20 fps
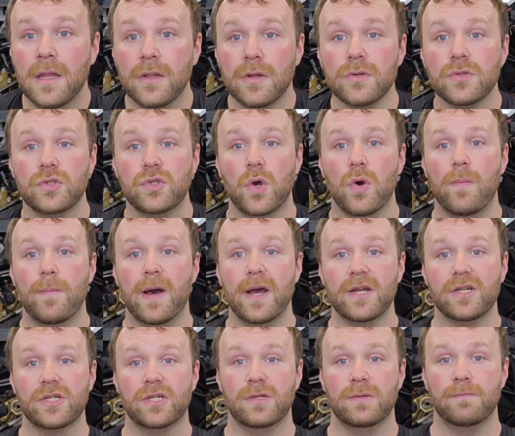There's so
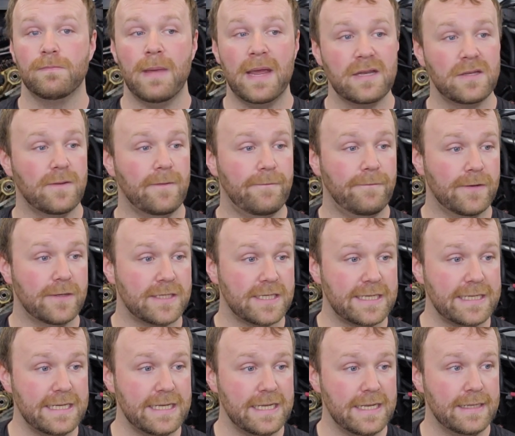much mental
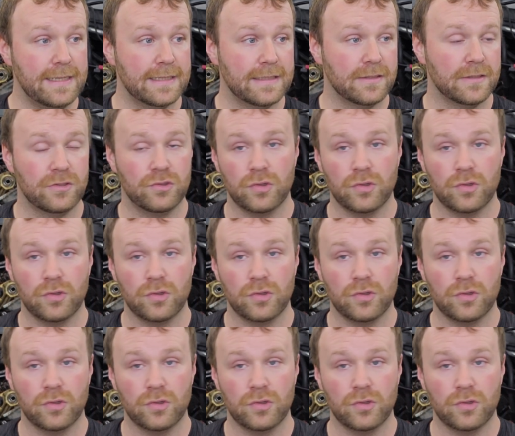fatigue and